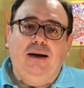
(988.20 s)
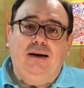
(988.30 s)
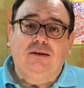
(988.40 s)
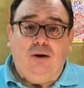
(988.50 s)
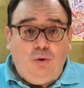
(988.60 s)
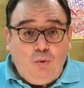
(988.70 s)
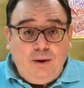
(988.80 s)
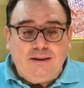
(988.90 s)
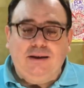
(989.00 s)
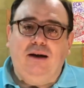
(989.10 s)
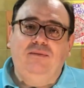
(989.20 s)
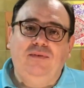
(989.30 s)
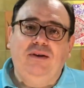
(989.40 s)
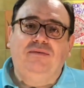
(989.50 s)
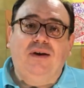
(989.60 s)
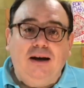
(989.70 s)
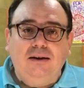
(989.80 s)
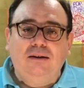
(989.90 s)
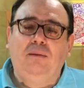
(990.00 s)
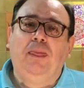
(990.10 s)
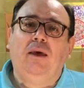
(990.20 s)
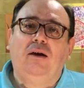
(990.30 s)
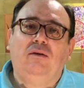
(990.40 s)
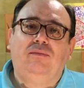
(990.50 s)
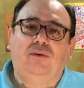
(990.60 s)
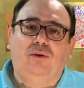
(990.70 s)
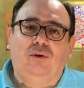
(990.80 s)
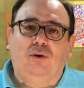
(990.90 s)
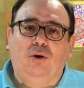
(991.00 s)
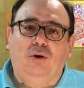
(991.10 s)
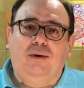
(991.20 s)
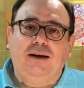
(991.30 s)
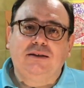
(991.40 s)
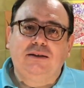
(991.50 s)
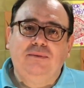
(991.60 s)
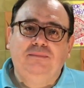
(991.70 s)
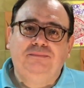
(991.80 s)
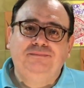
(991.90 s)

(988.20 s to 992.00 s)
as always, can be fun for all of us.